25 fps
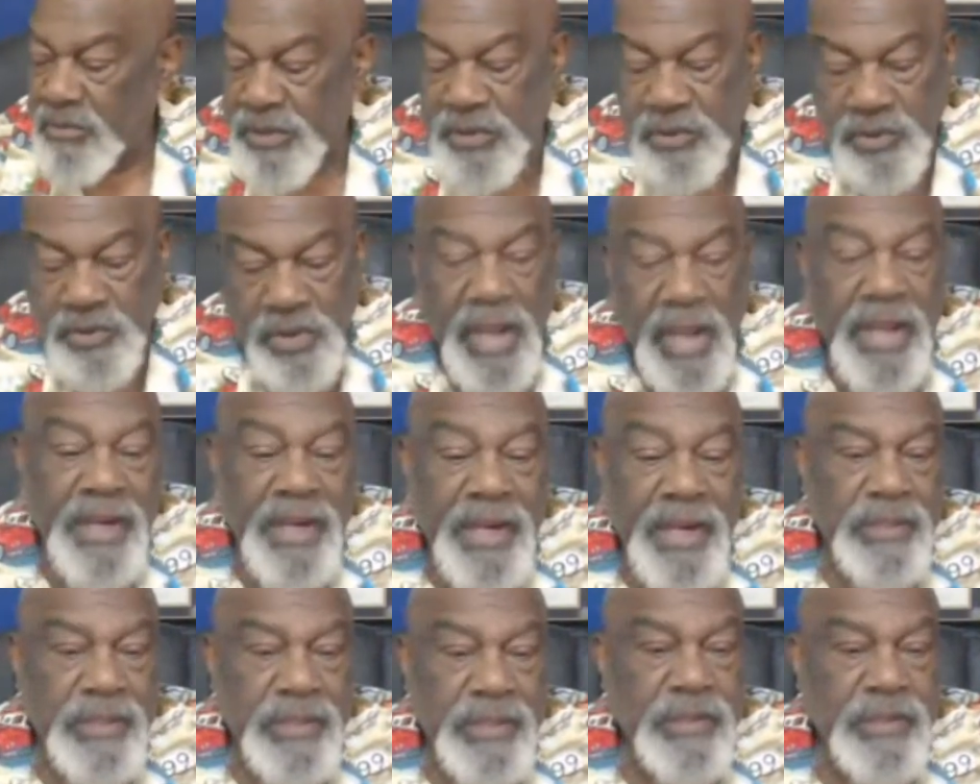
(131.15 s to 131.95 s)
You know,
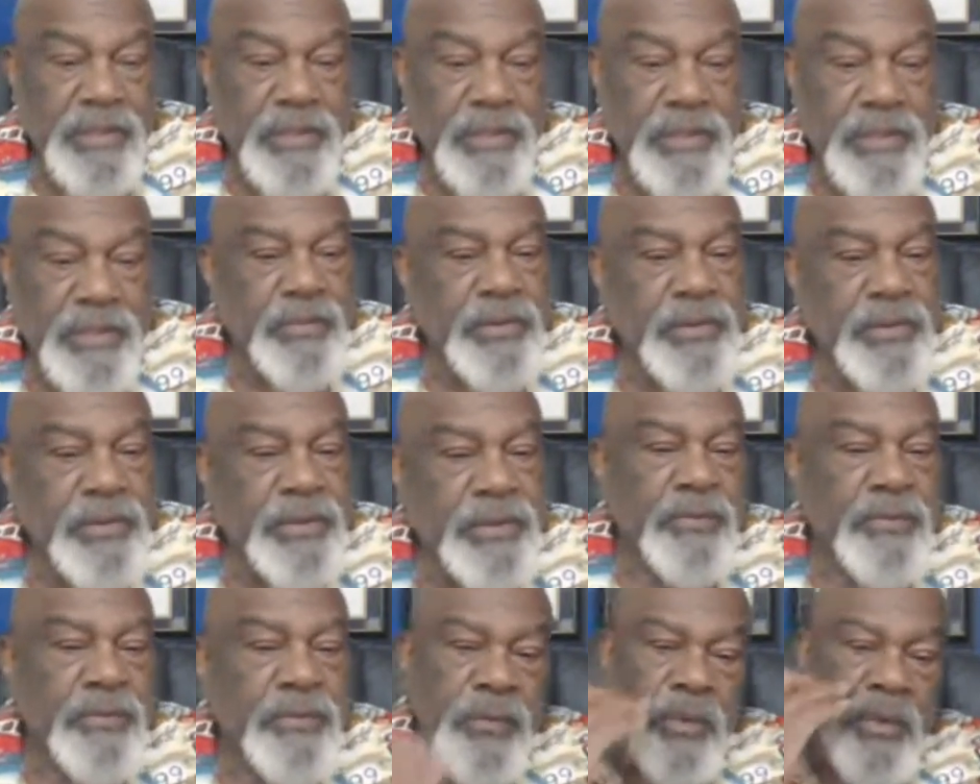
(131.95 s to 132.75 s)
and I'm sure you
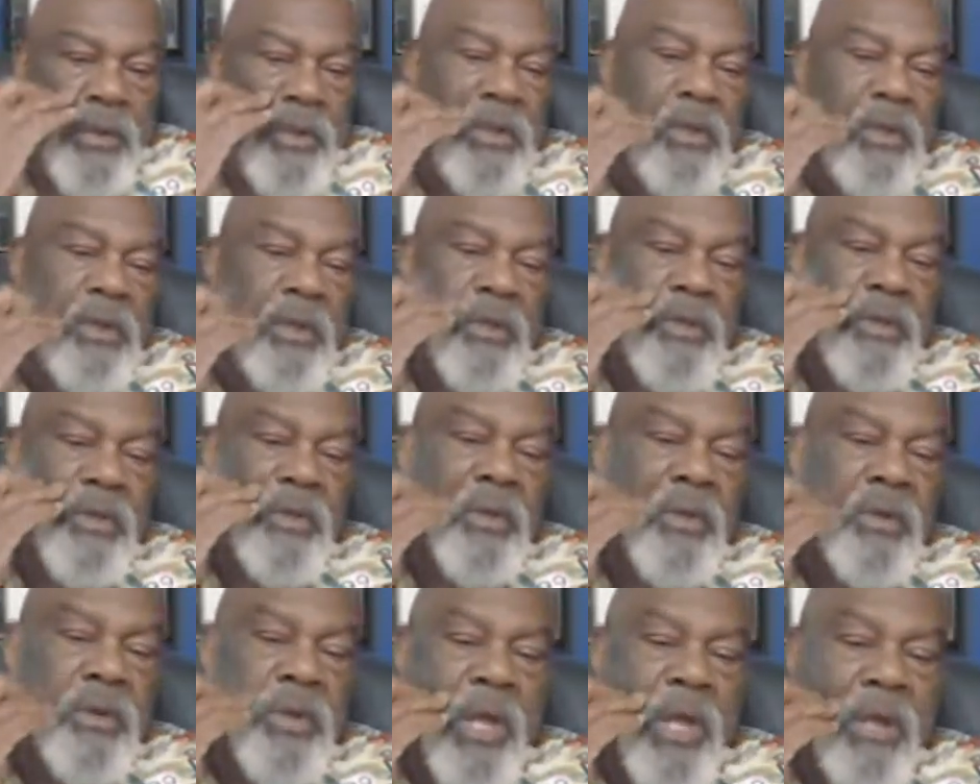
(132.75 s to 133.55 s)
motherfuckers all know
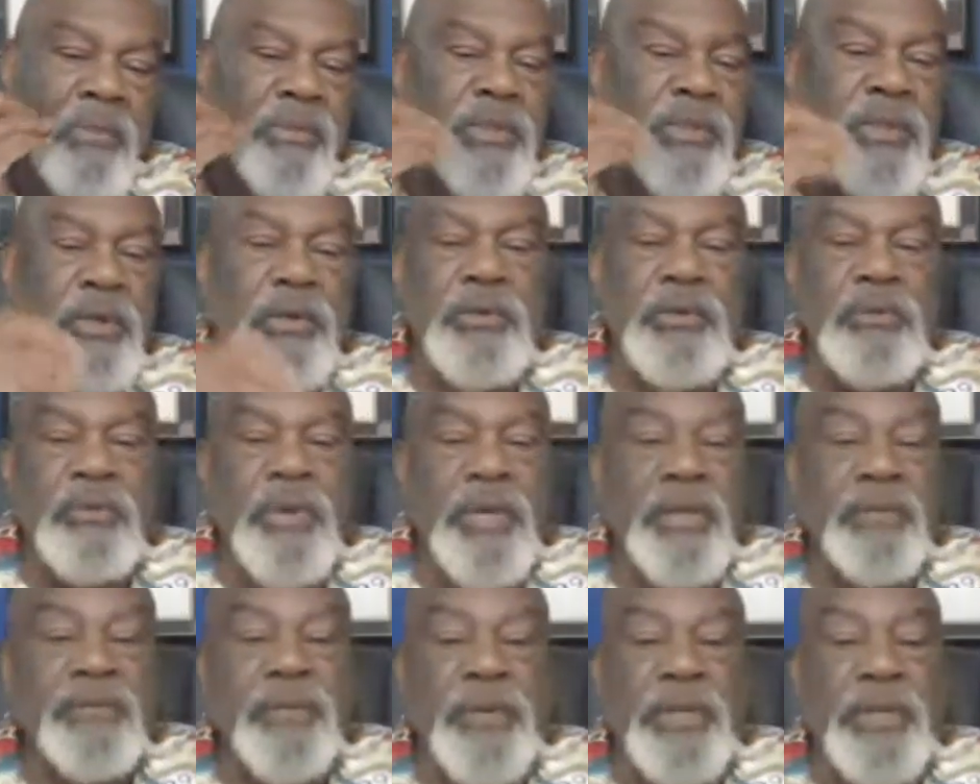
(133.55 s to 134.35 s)
who I am
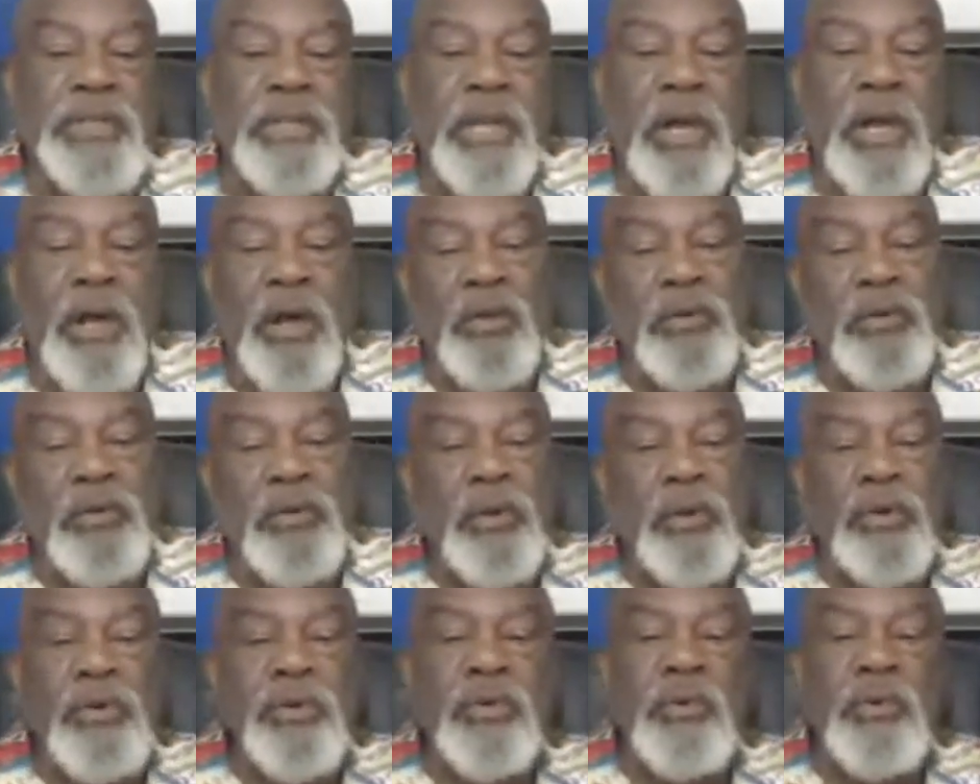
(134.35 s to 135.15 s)
and, you know,
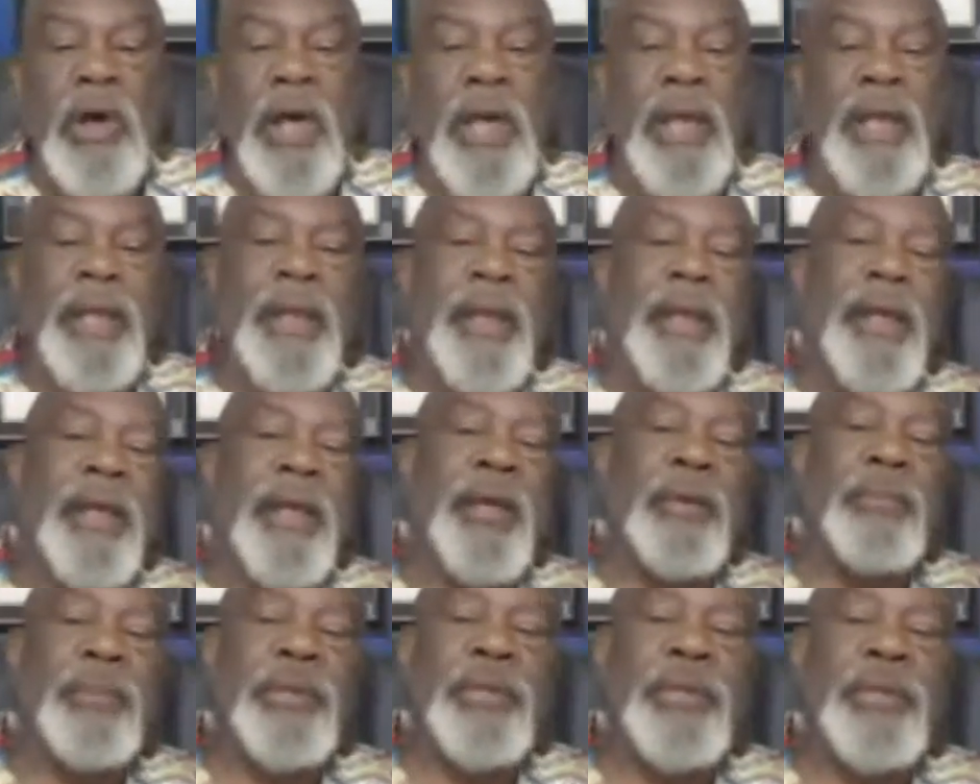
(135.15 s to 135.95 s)
what I'm
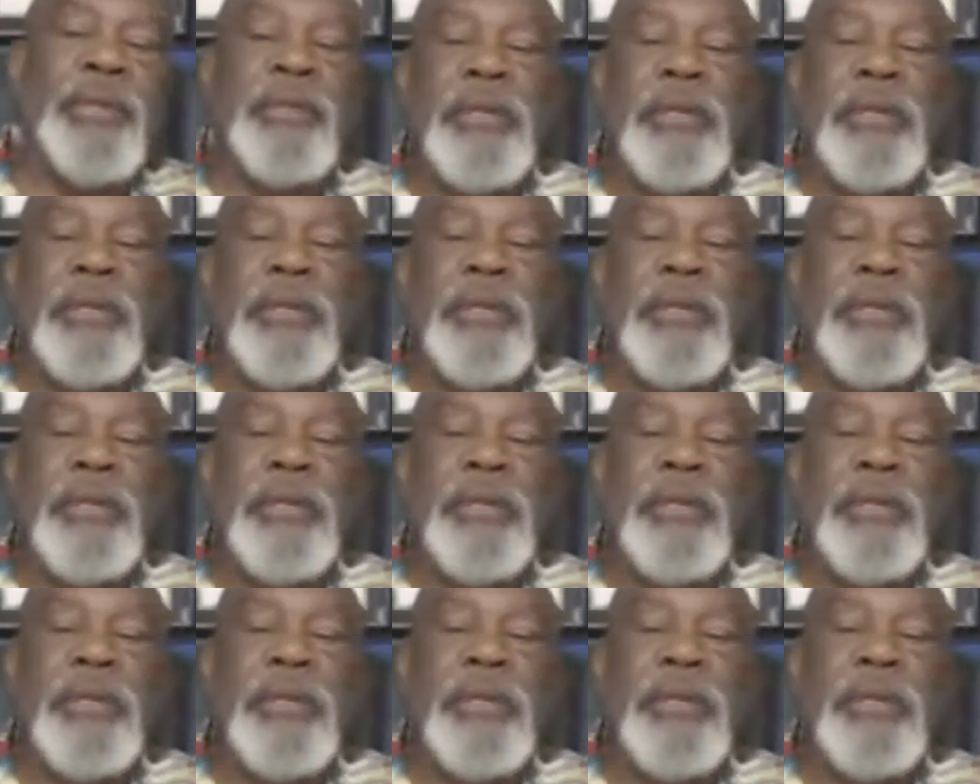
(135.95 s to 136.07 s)
about.